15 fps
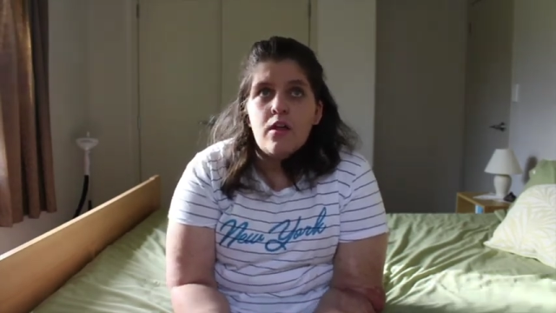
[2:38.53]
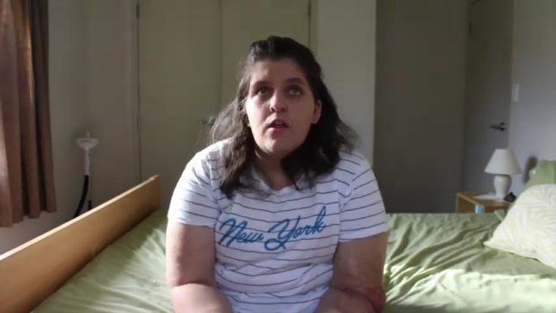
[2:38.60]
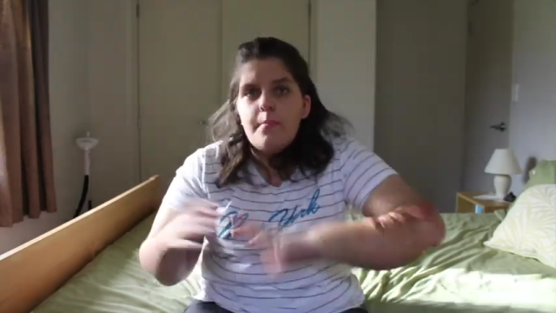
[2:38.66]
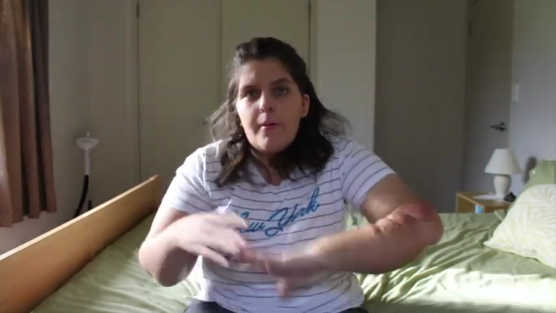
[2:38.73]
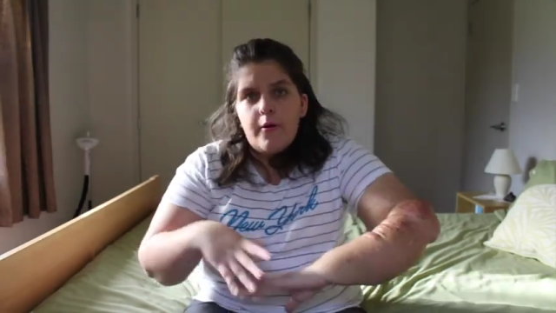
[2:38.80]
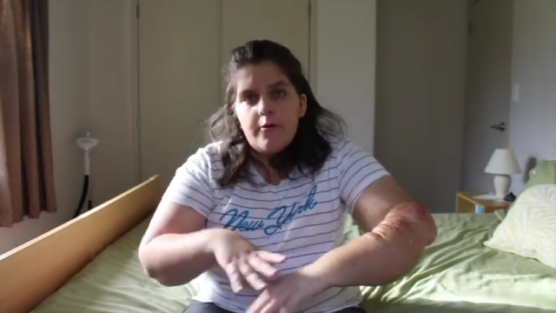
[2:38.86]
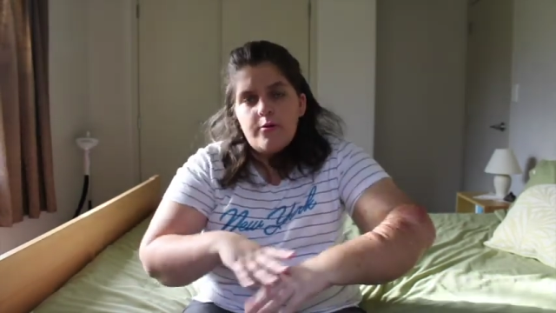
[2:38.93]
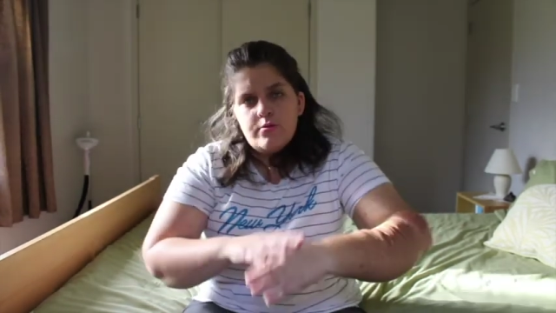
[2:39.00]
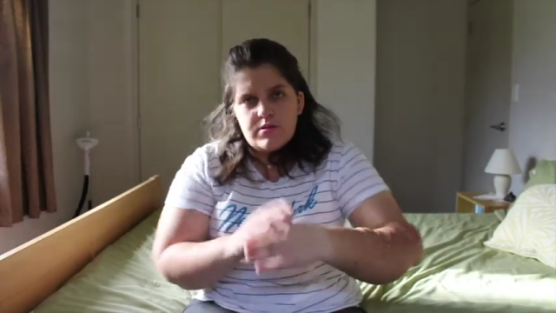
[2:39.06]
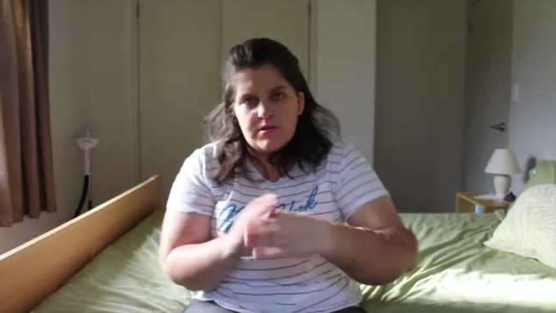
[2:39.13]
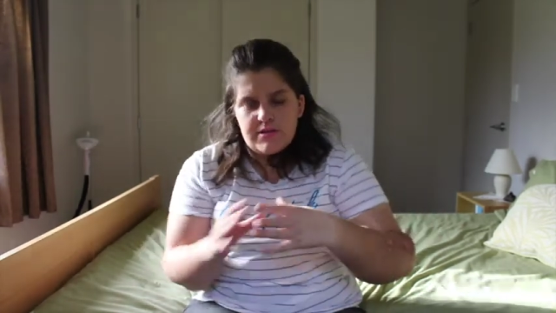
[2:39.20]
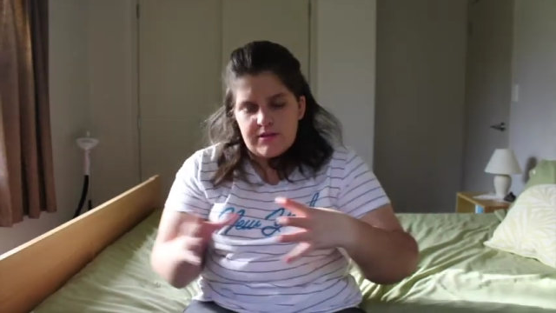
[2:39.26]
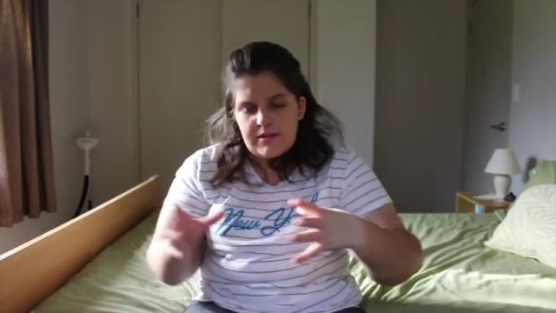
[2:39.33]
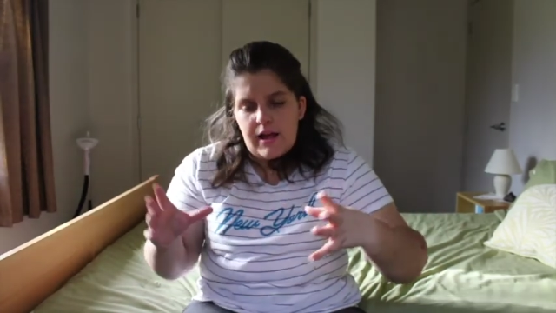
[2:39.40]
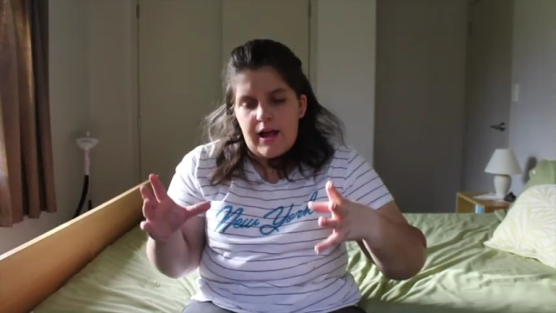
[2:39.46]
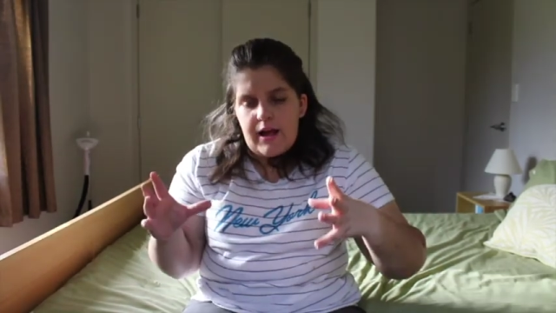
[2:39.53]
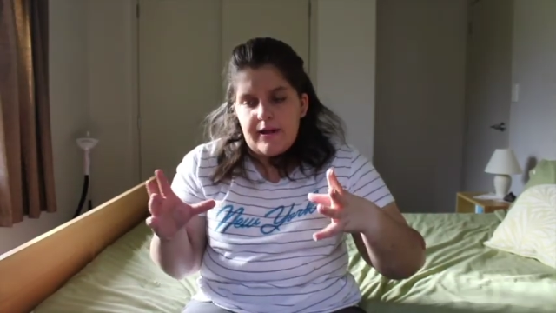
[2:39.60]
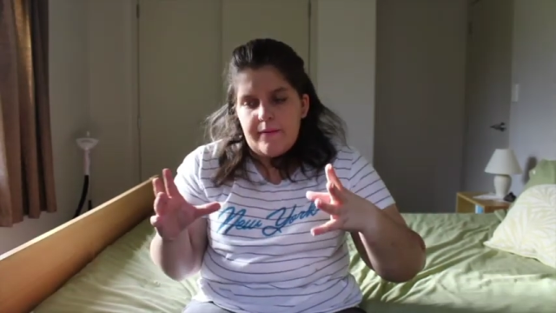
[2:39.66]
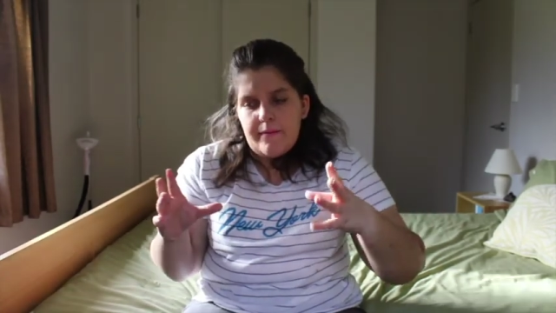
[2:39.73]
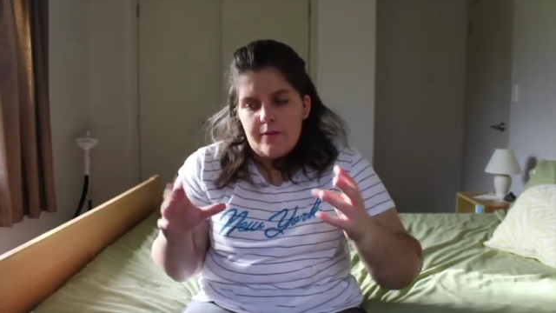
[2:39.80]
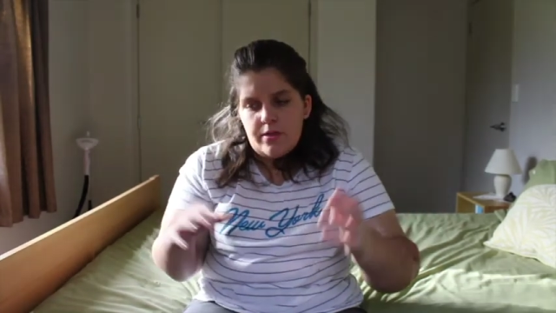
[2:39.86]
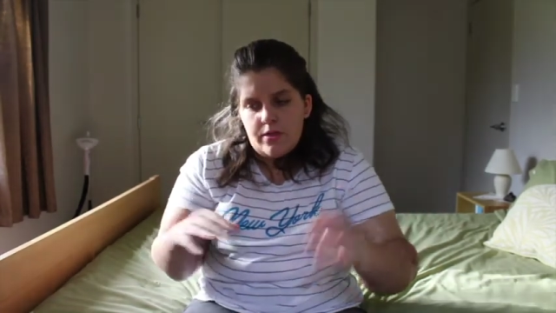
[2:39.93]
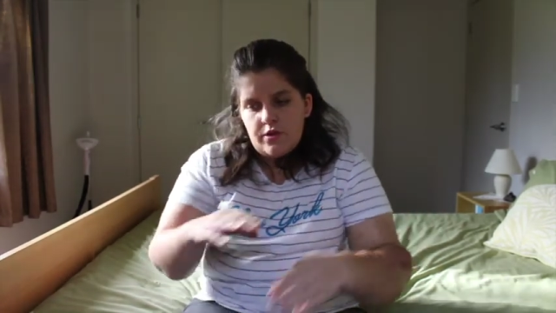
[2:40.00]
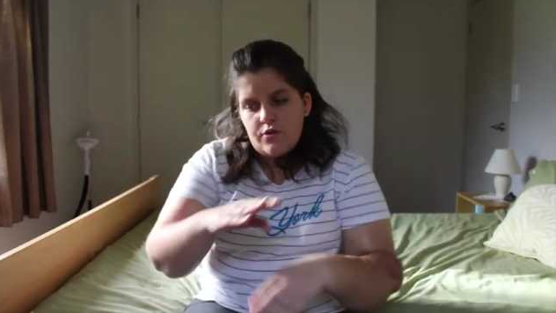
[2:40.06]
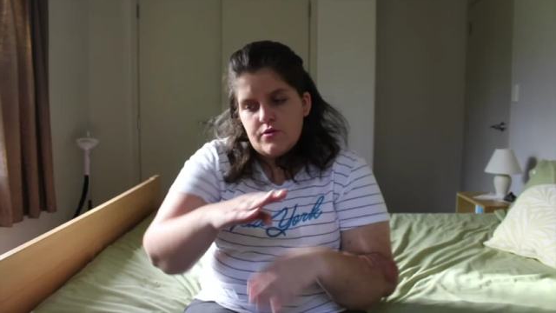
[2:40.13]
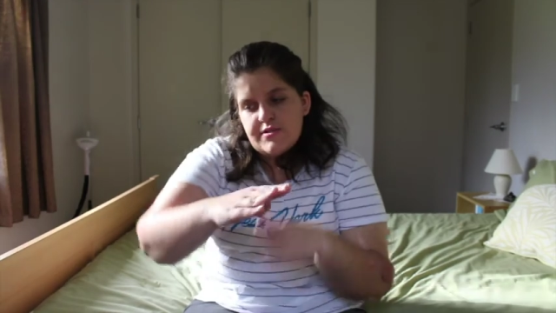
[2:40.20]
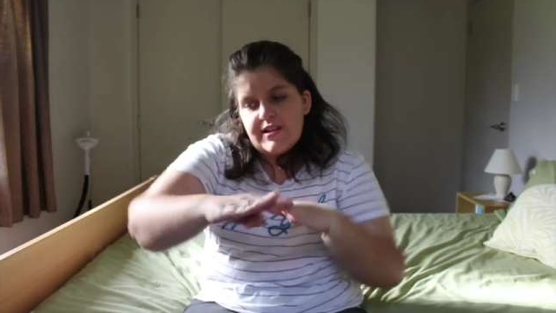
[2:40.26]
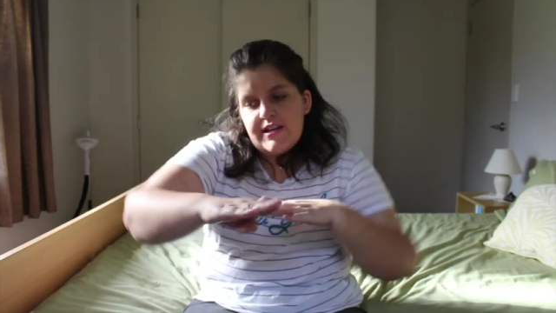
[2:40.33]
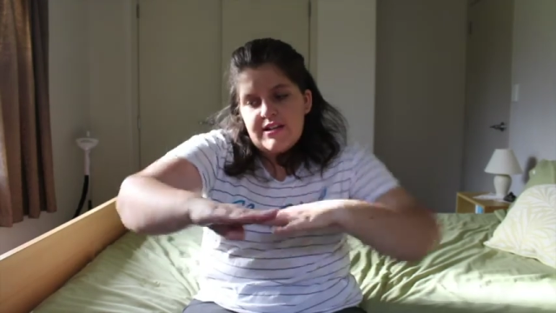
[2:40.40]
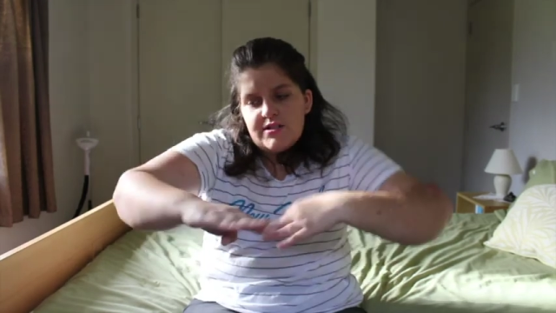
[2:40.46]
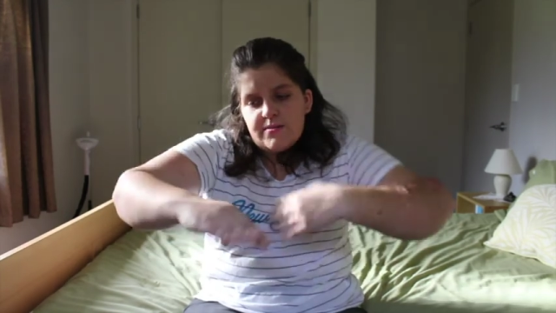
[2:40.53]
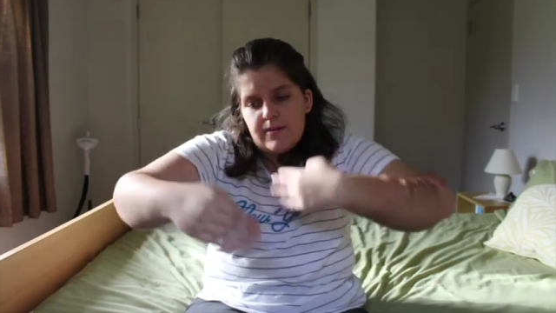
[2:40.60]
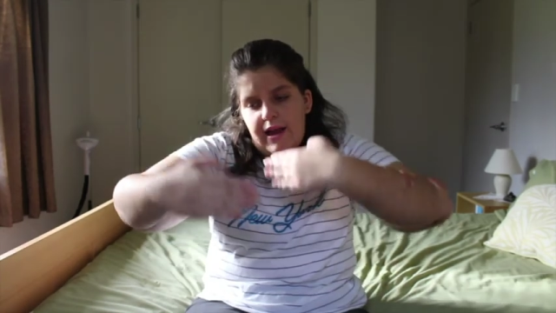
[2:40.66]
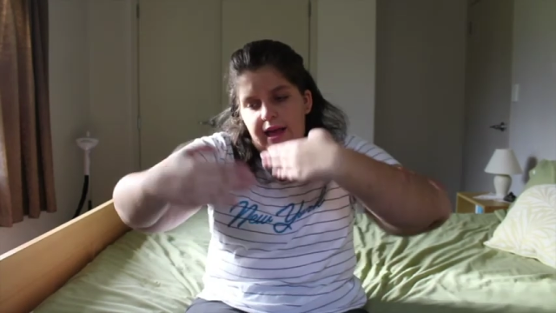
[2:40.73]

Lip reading: The boat was like, your seats were